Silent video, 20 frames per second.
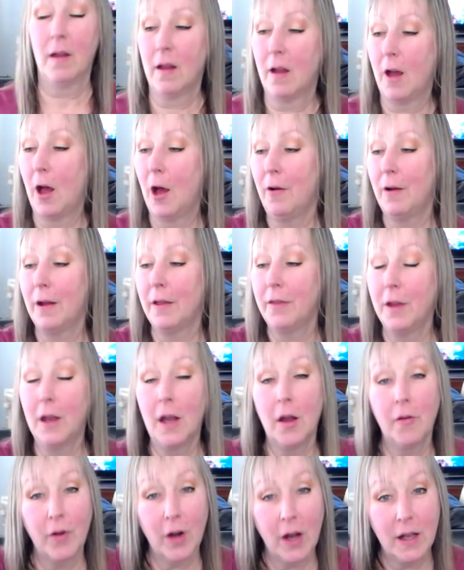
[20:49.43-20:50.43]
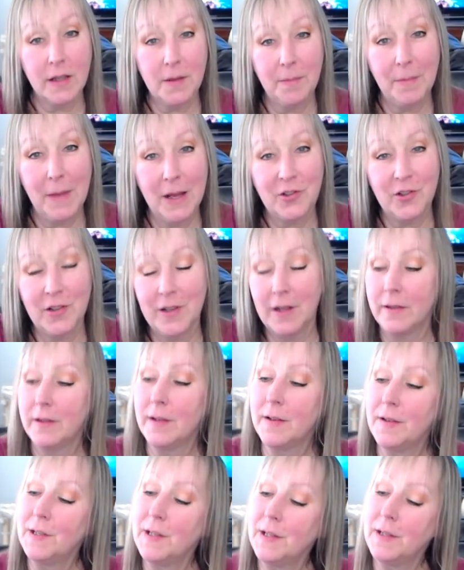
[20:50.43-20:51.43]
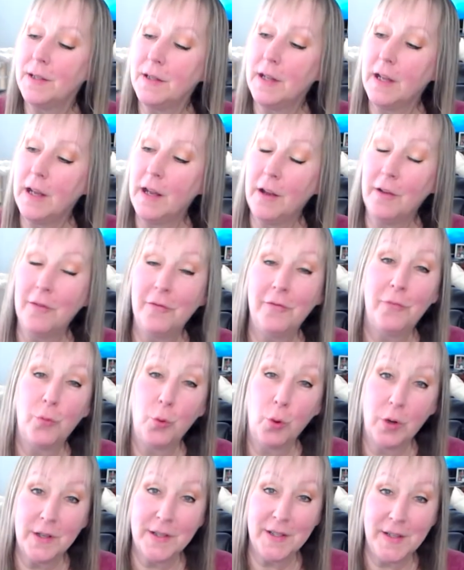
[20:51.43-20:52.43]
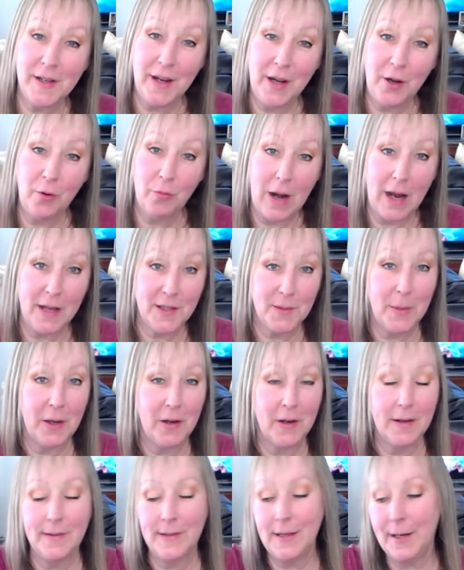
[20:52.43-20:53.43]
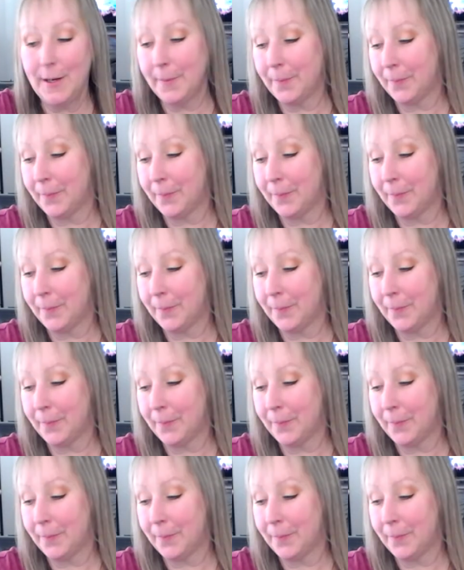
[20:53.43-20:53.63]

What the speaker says: Oh, I think I forgot to mention it. This is the 4C raspberry tea.